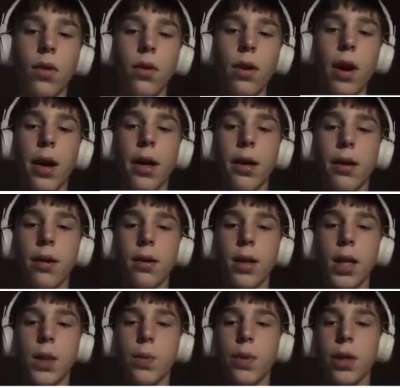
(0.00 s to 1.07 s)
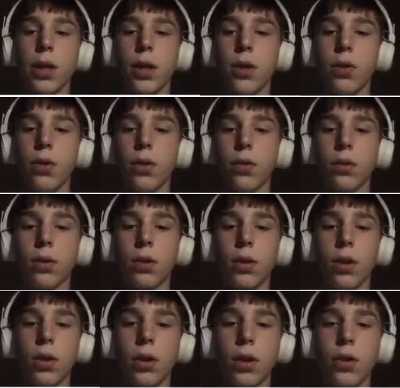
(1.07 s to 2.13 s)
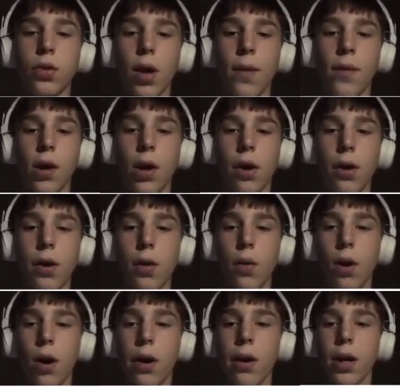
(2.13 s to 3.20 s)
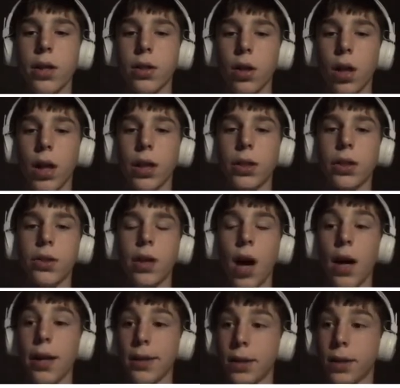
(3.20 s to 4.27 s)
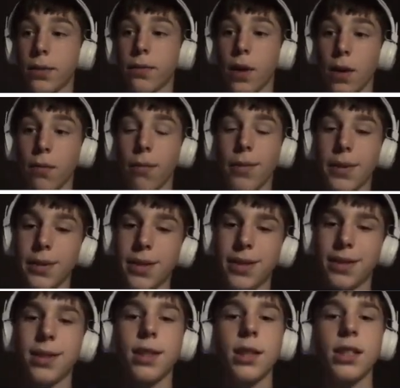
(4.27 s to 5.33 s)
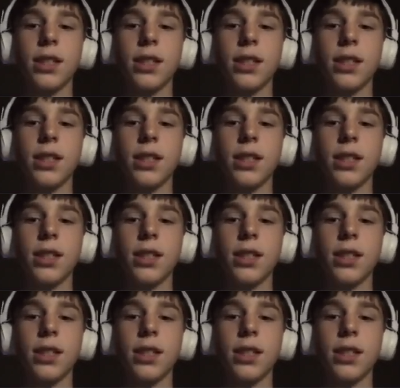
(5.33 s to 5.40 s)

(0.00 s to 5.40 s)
Alright, that's pretty cool. Drive it underwater as long as you're not in survival water.